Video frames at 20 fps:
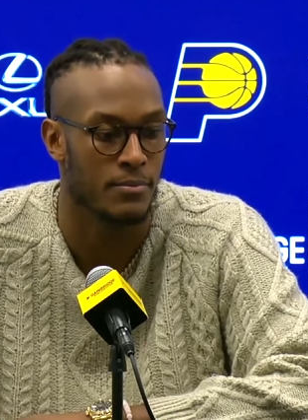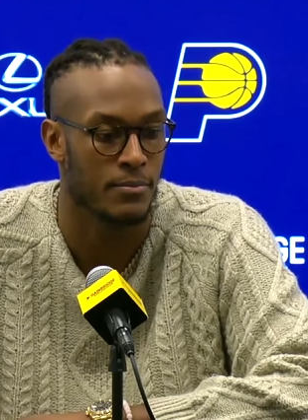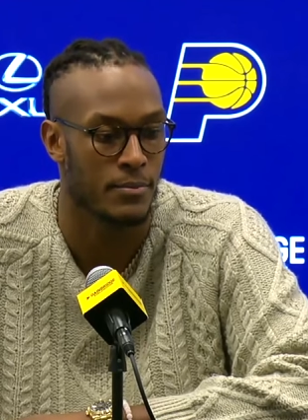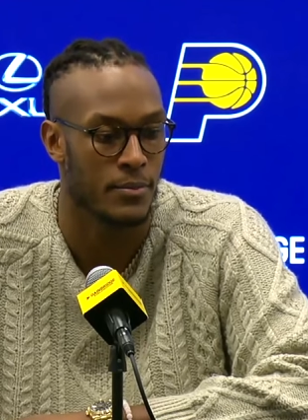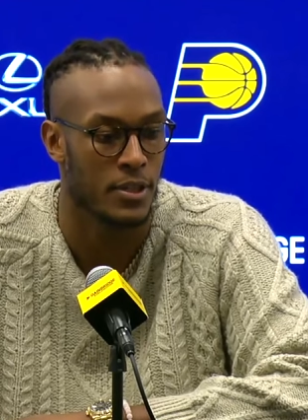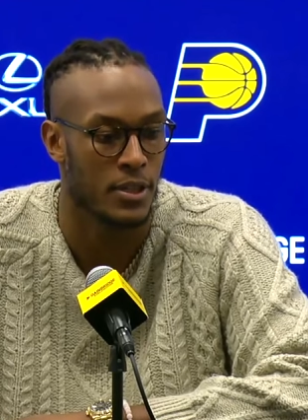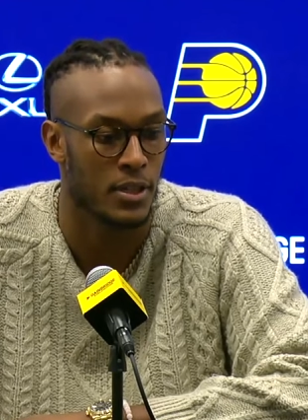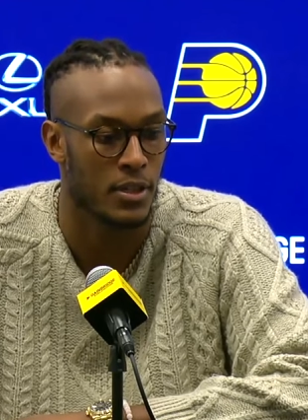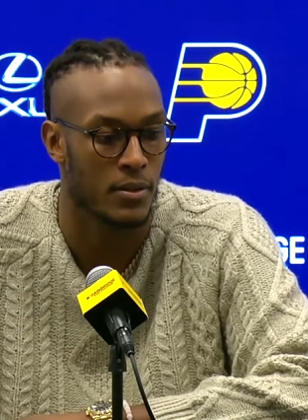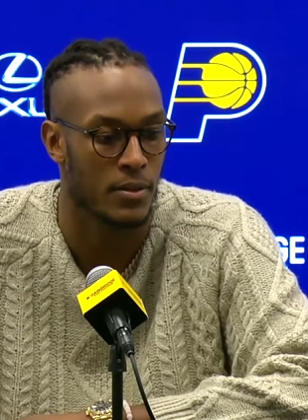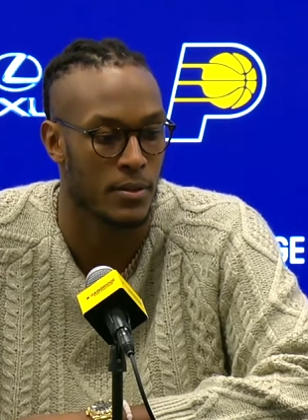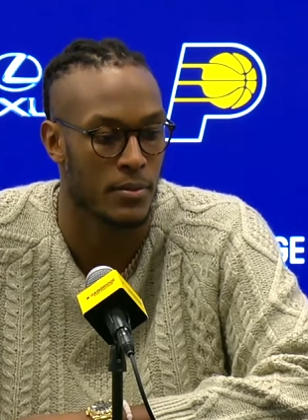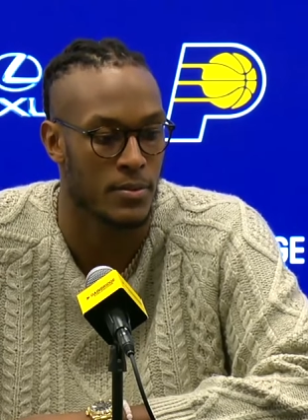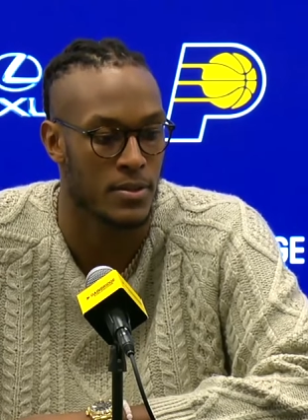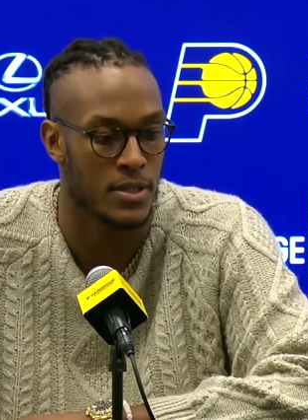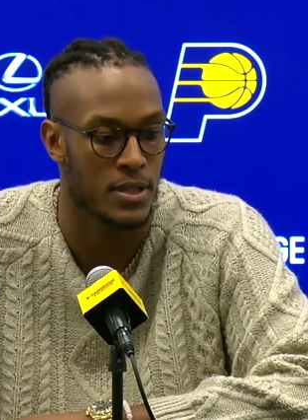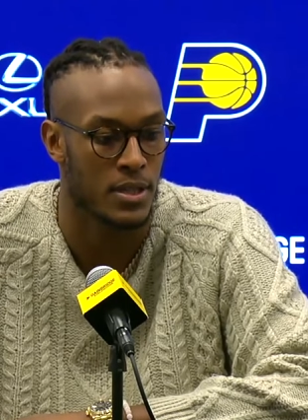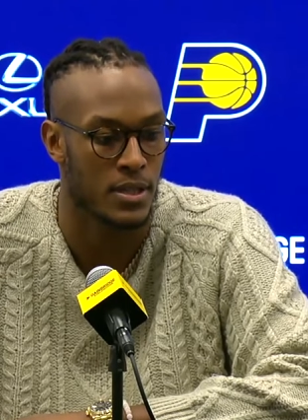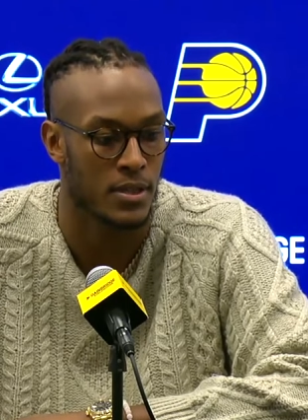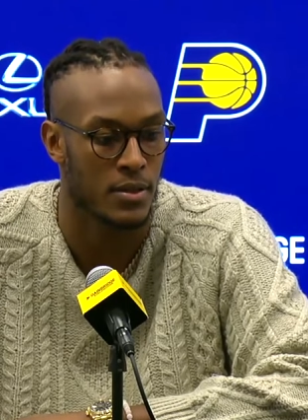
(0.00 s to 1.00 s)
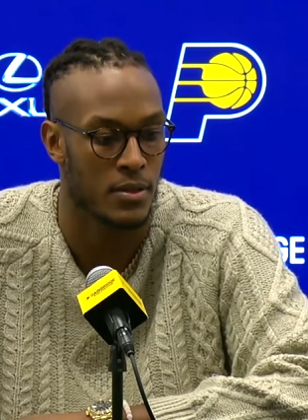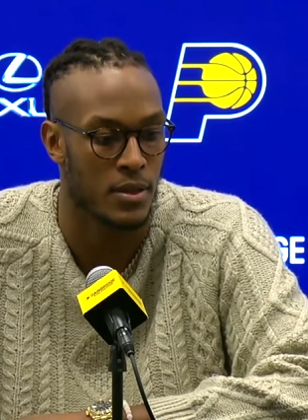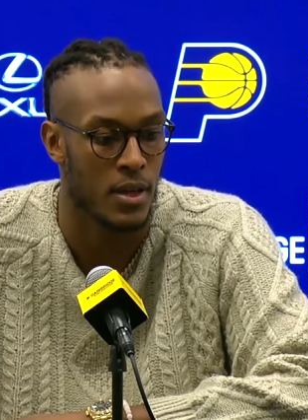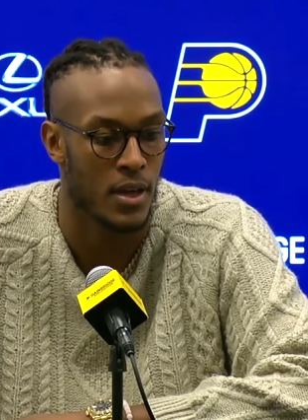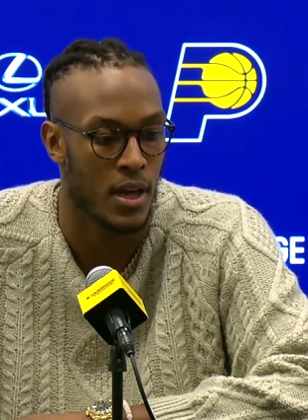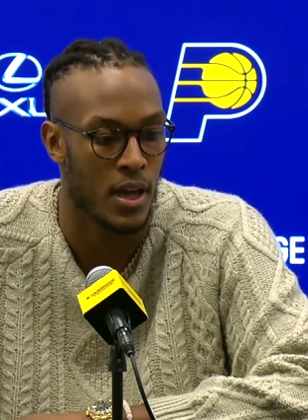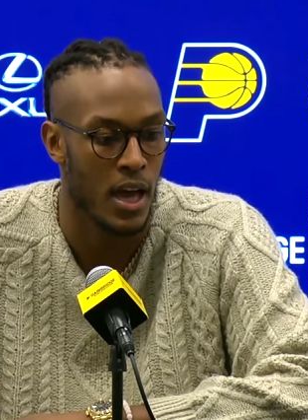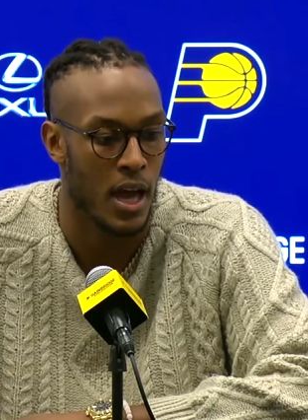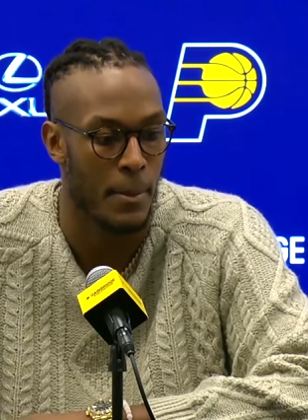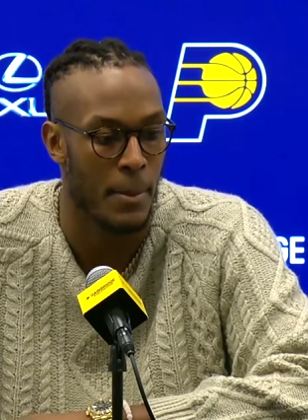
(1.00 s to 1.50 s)
you know, it was a
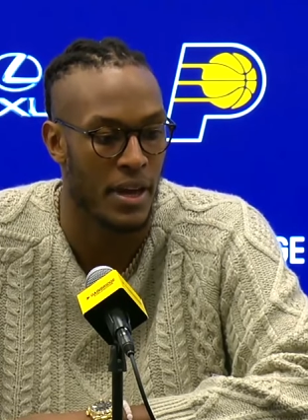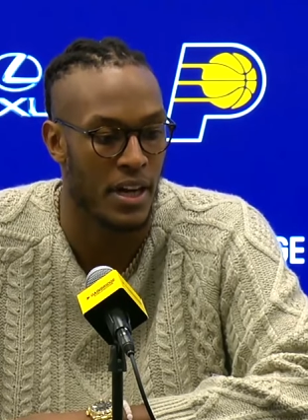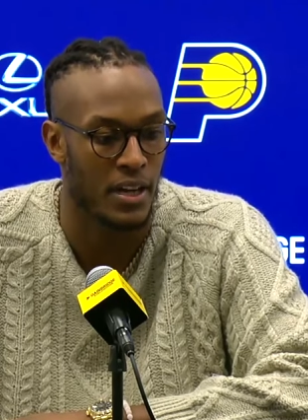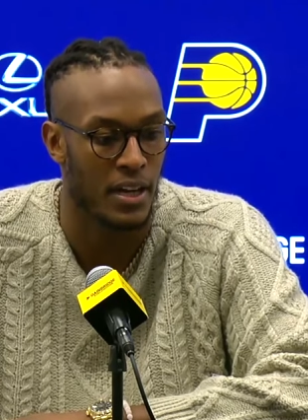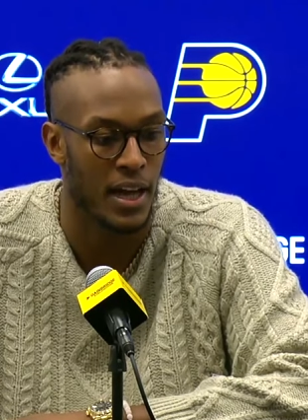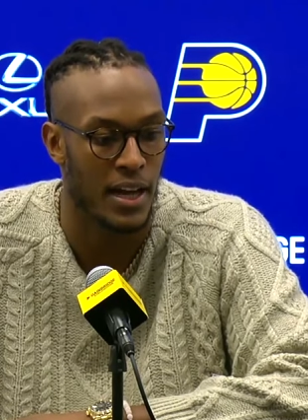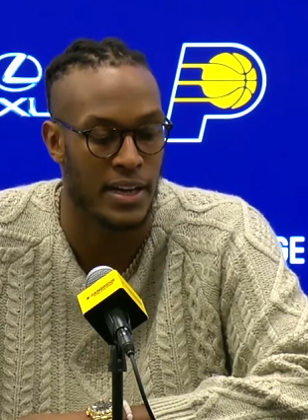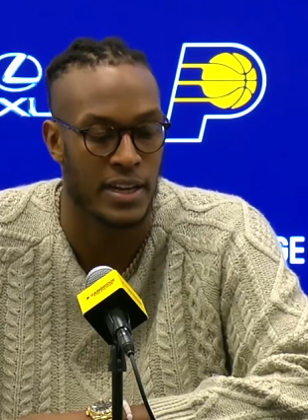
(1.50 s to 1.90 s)
it made it a lot